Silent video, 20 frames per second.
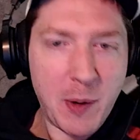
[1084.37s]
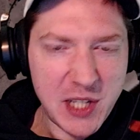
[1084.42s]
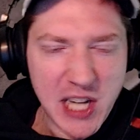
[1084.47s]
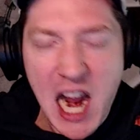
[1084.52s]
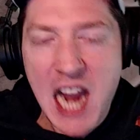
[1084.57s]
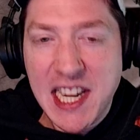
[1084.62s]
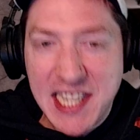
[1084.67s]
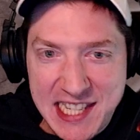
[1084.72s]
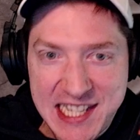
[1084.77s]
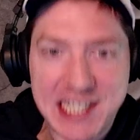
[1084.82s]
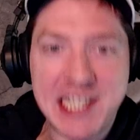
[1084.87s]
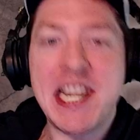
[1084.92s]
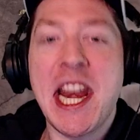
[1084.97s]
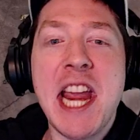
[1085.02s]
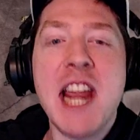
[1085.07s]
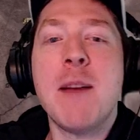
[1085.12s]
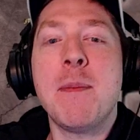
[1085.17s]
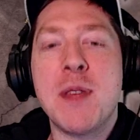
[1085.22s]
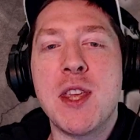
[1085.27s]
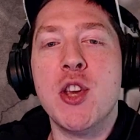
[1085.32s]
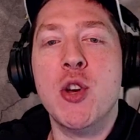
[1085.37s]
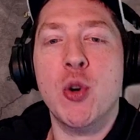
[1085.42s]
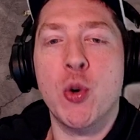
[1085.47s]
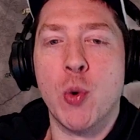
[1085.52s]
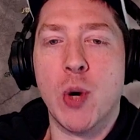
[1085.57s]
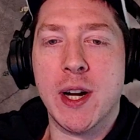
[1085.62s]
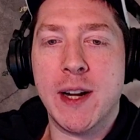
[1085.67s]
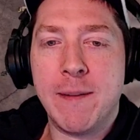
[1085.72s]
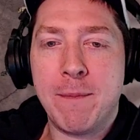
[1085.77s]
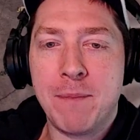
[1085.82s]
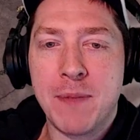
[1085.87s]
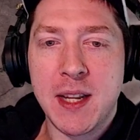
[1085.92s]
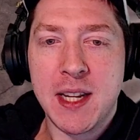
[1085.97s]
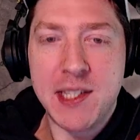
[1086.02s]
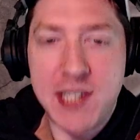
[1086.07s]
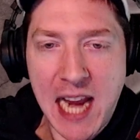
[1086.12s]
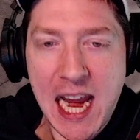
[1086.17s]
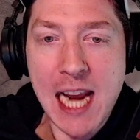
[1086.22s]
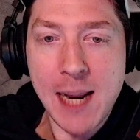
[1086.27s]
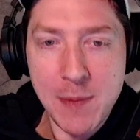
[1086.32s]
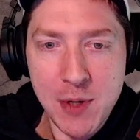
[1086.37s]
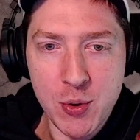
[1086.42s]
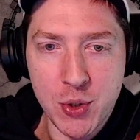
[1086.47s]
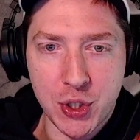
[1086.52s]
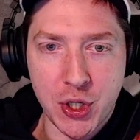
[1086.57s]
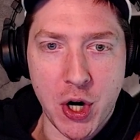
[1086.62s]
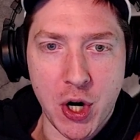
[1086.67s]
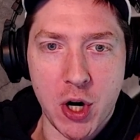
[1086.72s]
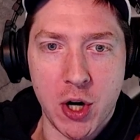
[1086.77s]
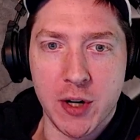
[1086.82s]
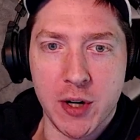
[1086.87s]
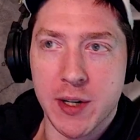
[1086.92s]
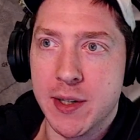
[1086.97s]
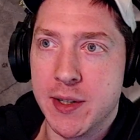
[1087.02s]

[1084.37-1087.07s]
God damn you! Damn you, sir!